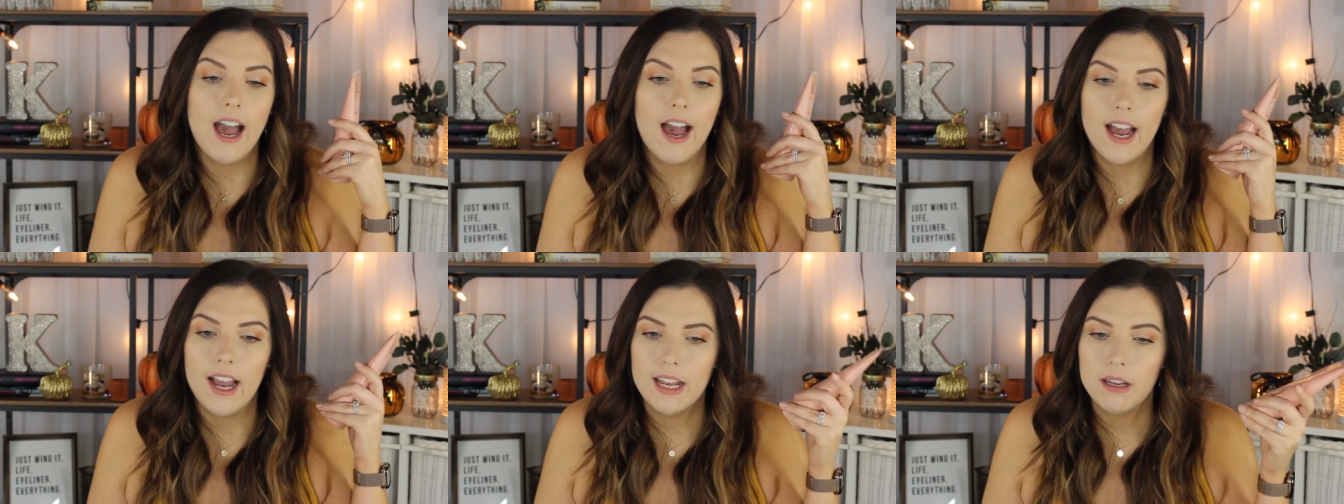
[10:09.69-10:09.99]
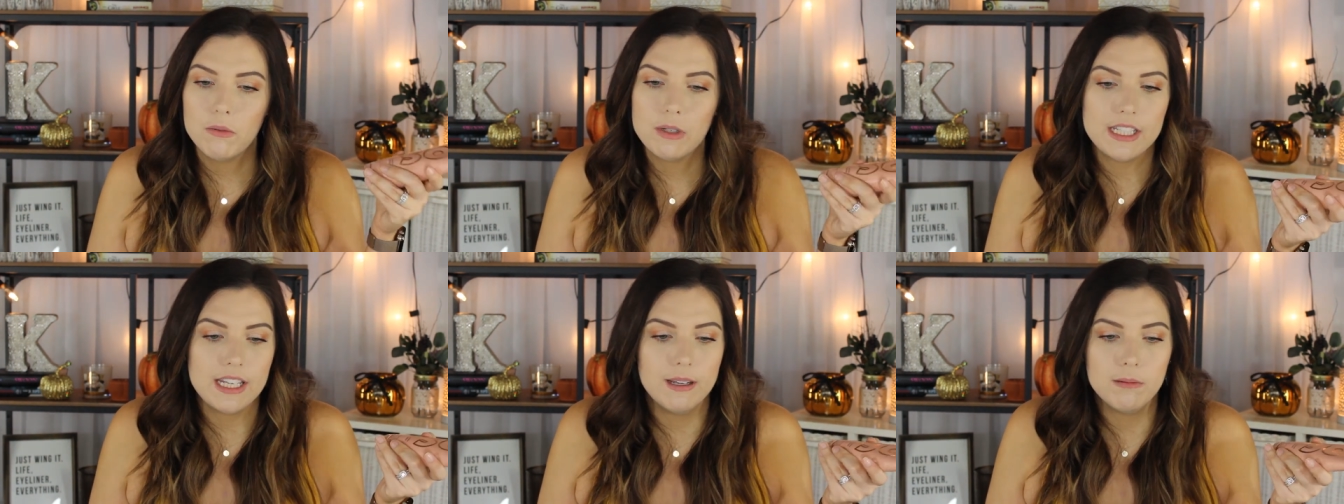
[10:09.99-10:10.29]

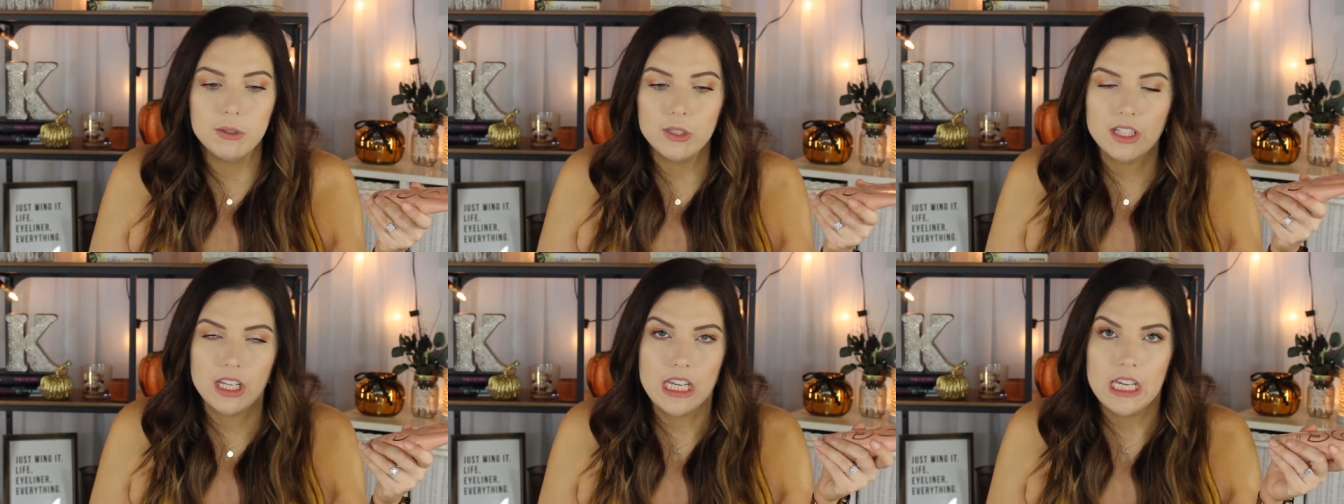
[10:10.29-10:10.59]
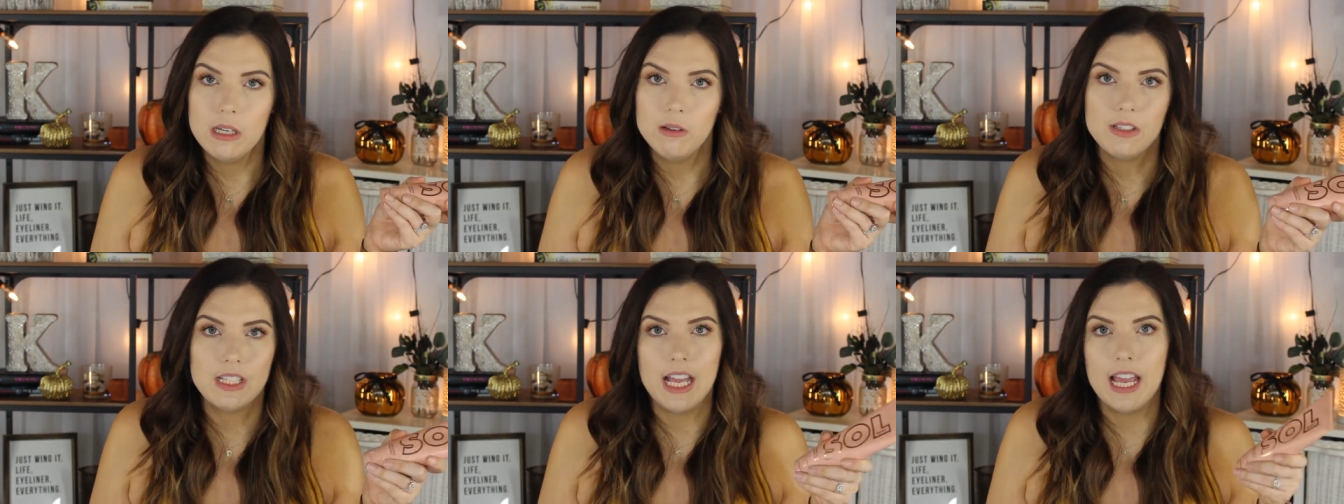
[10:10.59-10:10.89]
I was able to
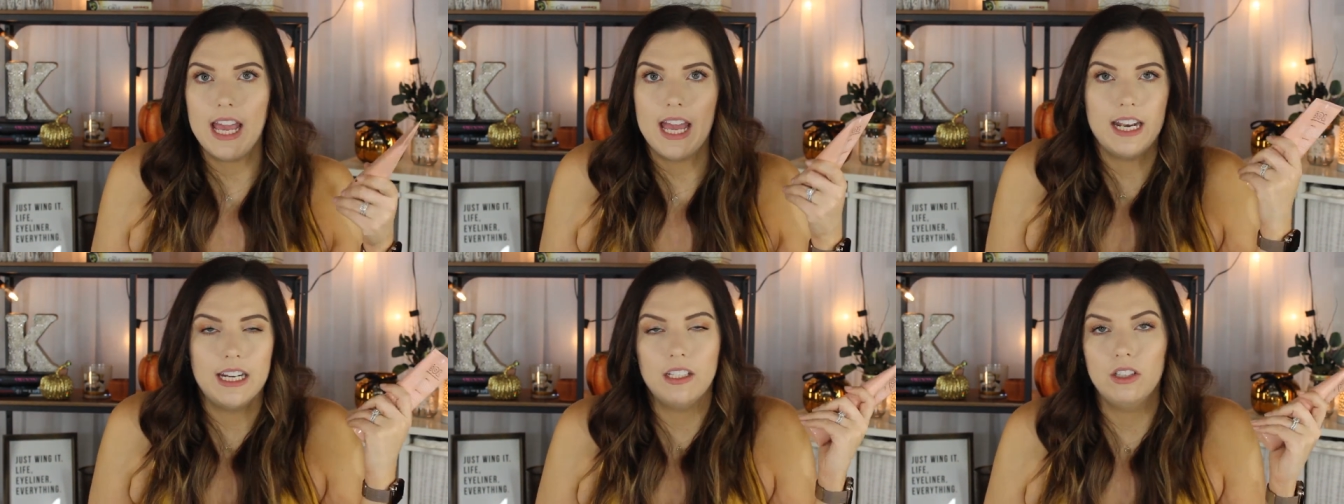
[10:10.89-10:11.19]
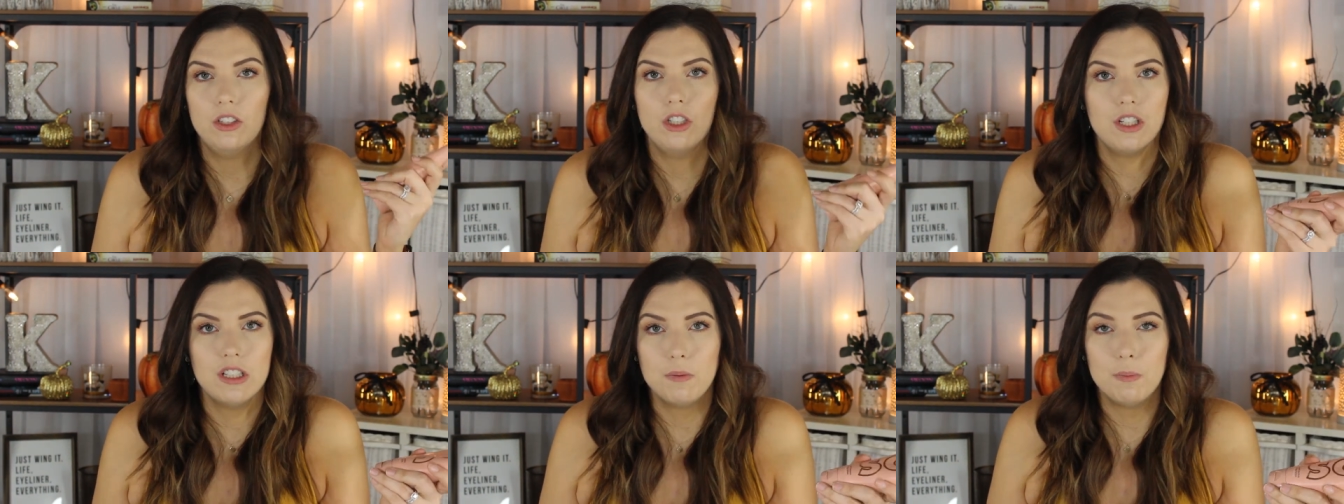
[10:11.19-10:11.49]
use it and
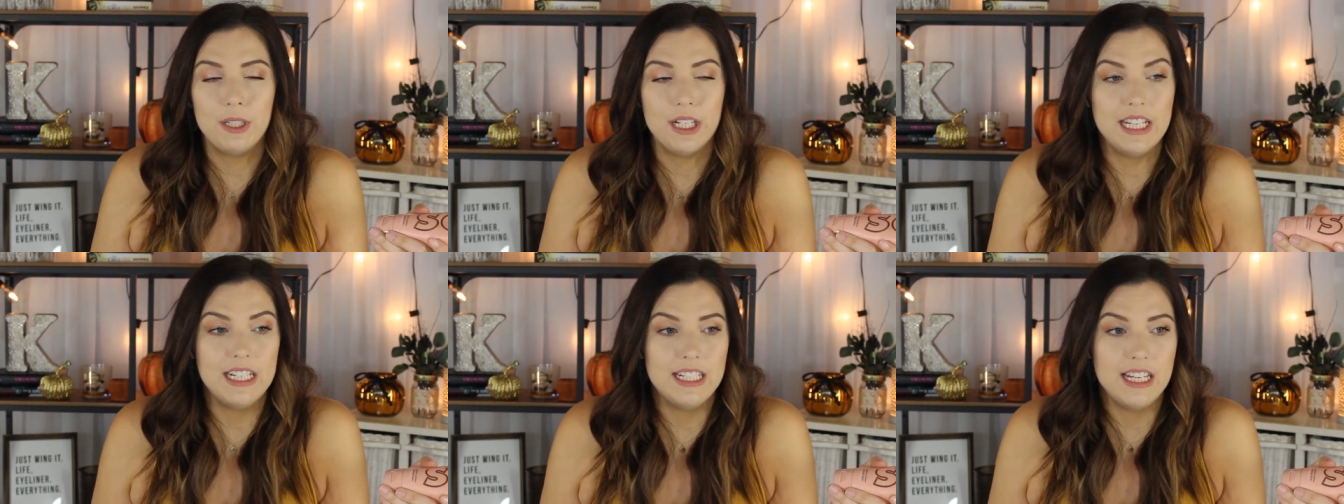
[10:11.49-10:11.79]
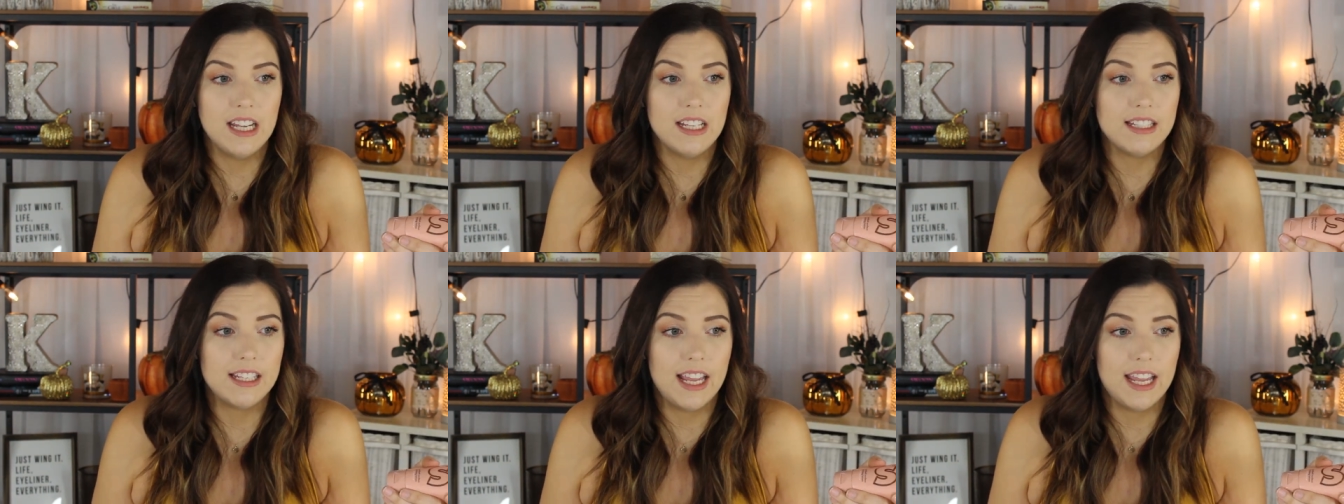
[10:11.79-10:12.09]
it looks pretty
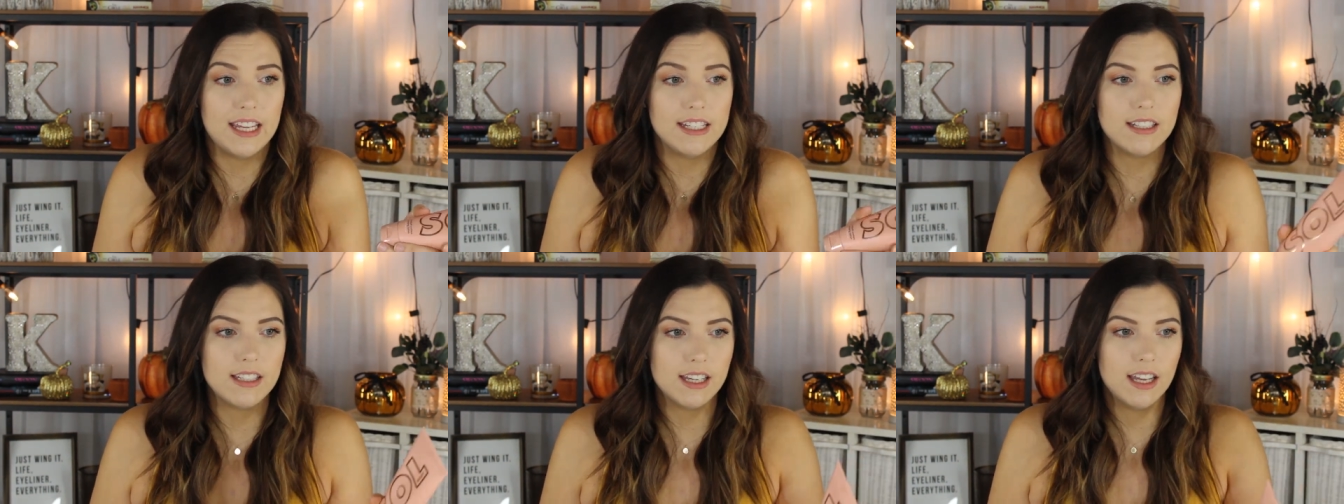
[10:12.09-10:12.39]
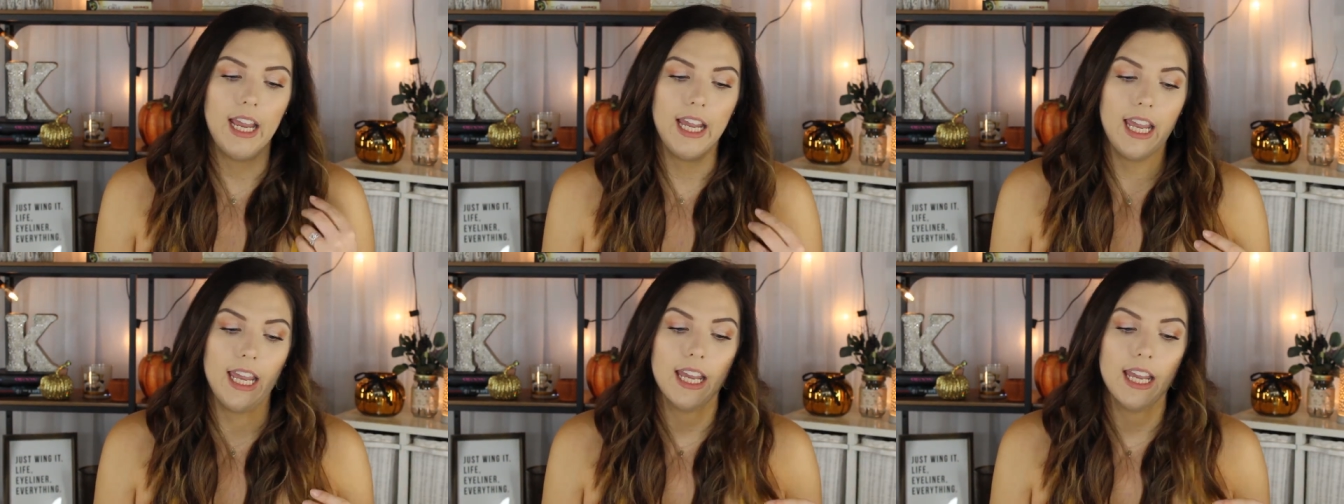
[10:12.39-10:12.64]
decent. I